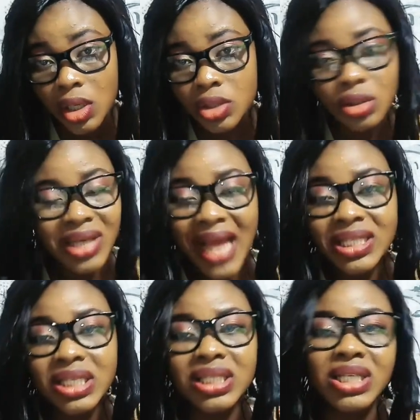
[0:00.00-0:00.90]
So that
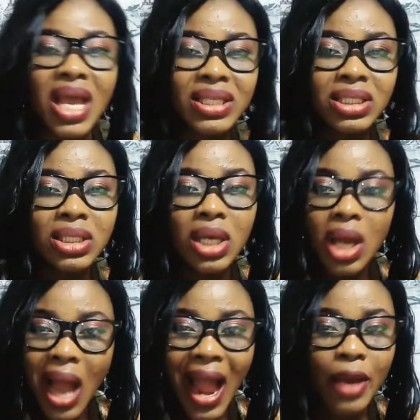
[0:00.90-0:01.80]
is just,
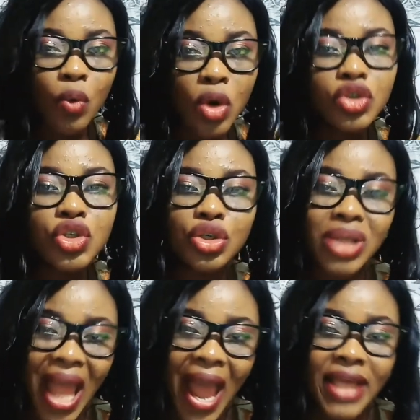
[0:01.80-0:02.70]
I want you
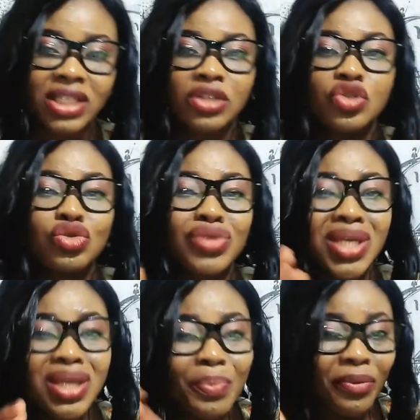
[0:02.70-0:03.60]
guys to
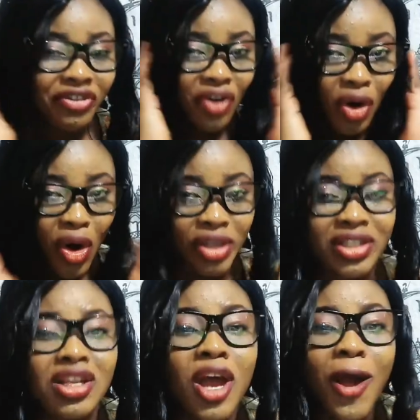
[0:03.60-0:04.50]
keep
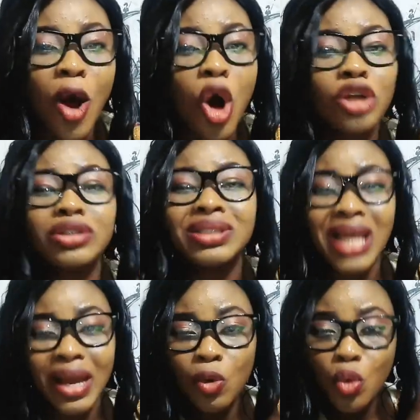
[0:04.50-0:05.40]
focus on
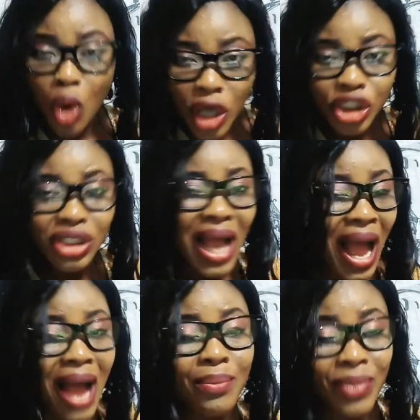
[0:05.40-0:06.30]
the watch
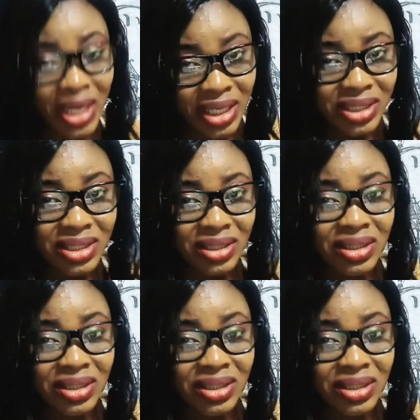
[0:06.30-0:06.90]
hour minutes,